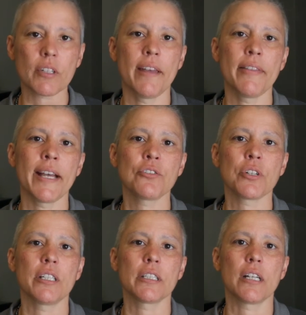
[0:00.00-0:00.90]
And that
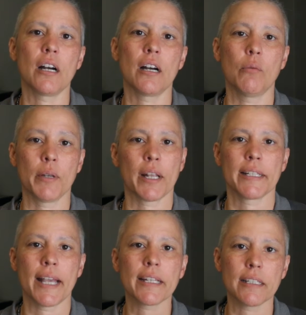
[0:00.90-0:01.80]
drug, uh, when I
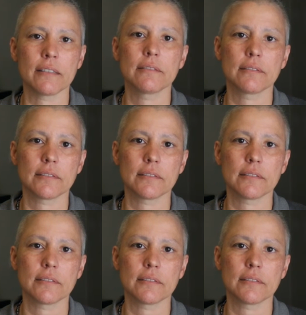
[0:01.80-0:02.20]
get it,